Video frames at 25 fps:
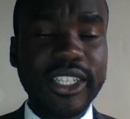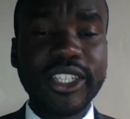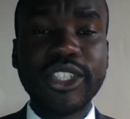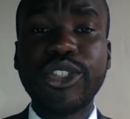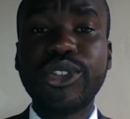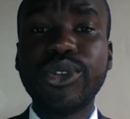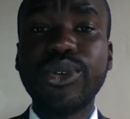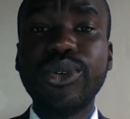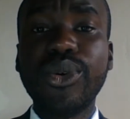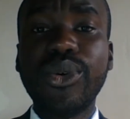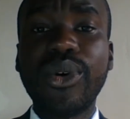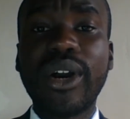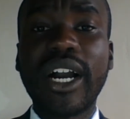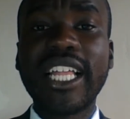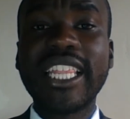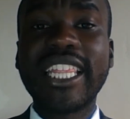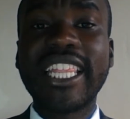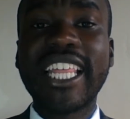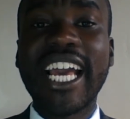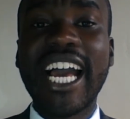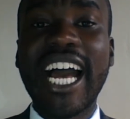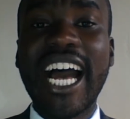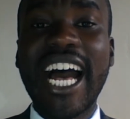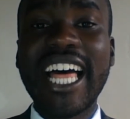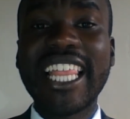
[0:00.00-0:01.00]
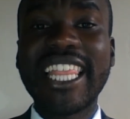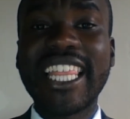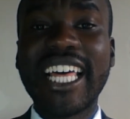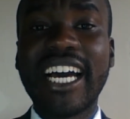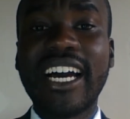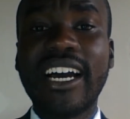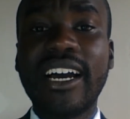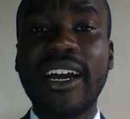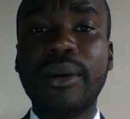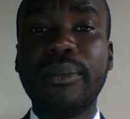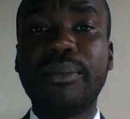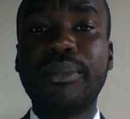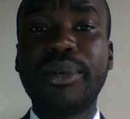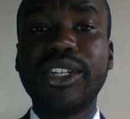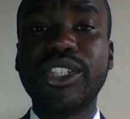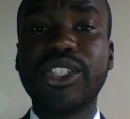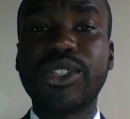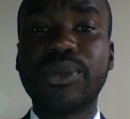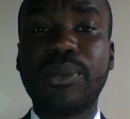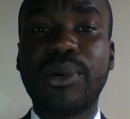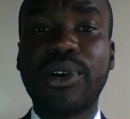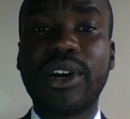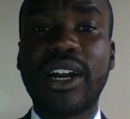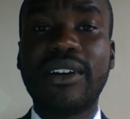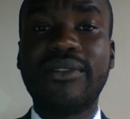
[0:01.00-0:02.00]
to look at the other
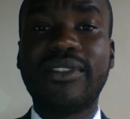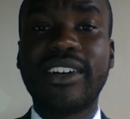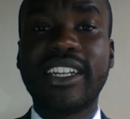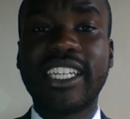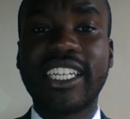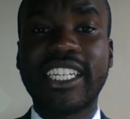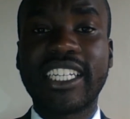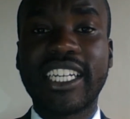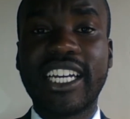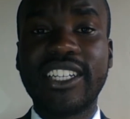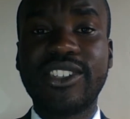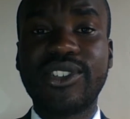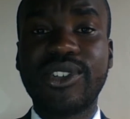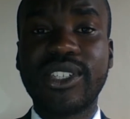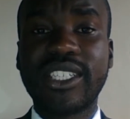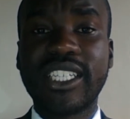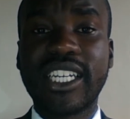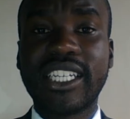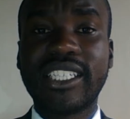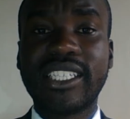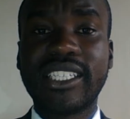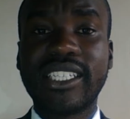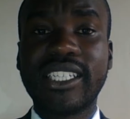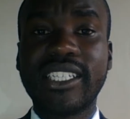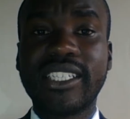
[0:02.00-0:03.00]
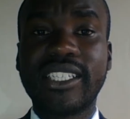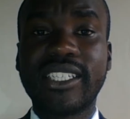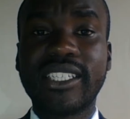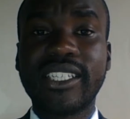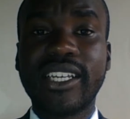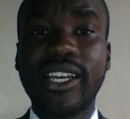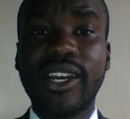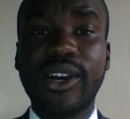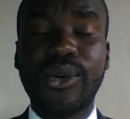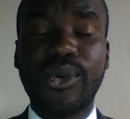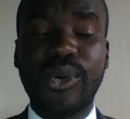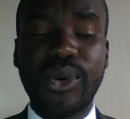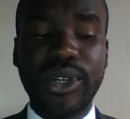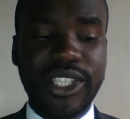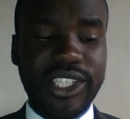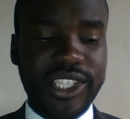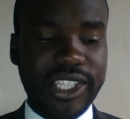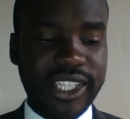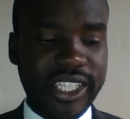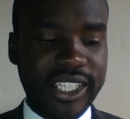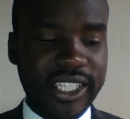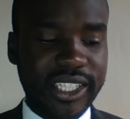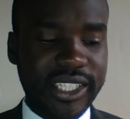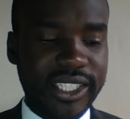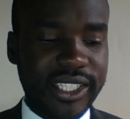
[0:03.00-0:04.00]
principle governing natural justice, which
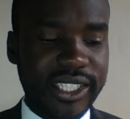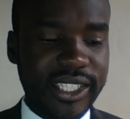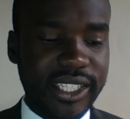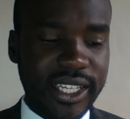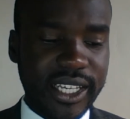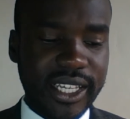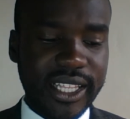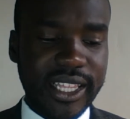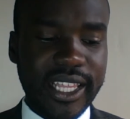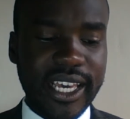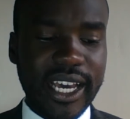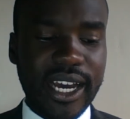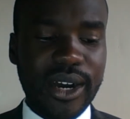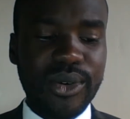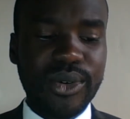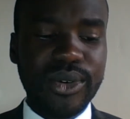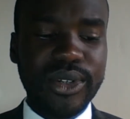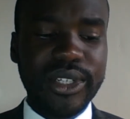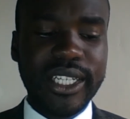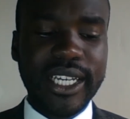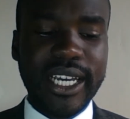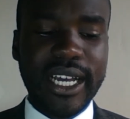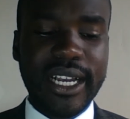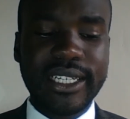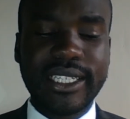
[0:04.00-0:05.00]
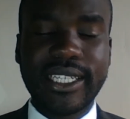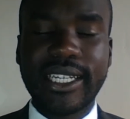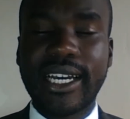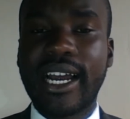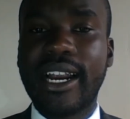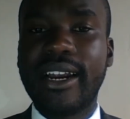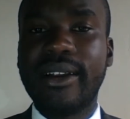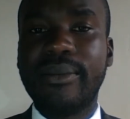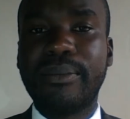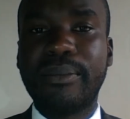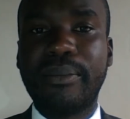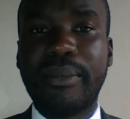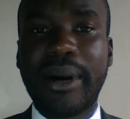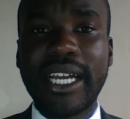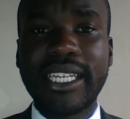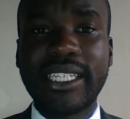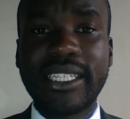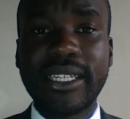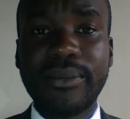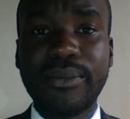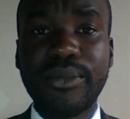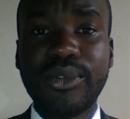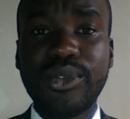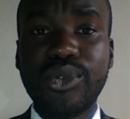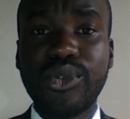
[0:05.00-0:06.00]
is the Audi Alteram
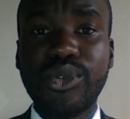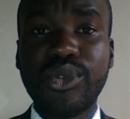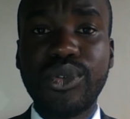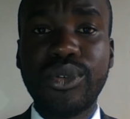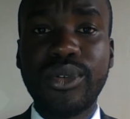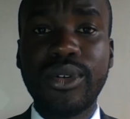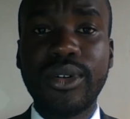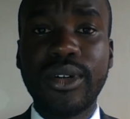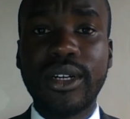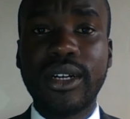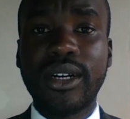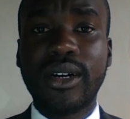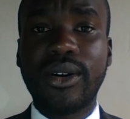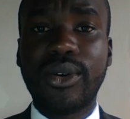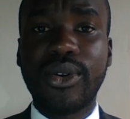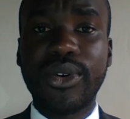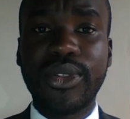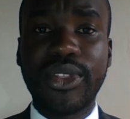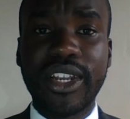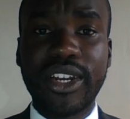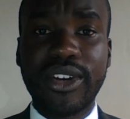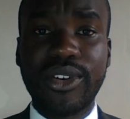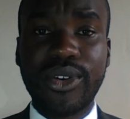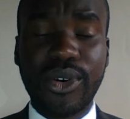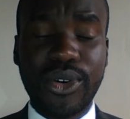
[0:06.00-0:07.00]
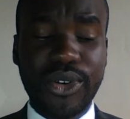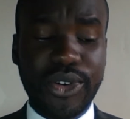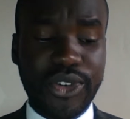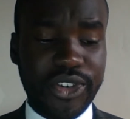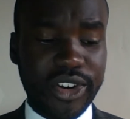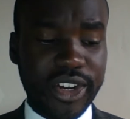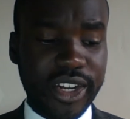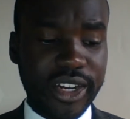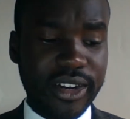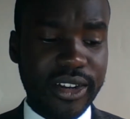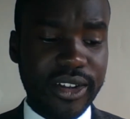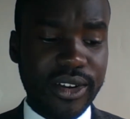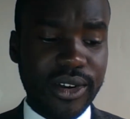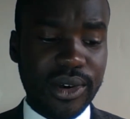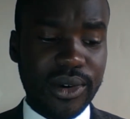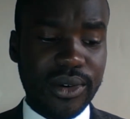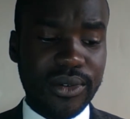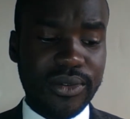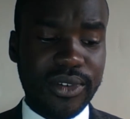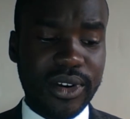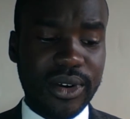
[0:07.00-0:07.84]
Partem rule, or the doctrine of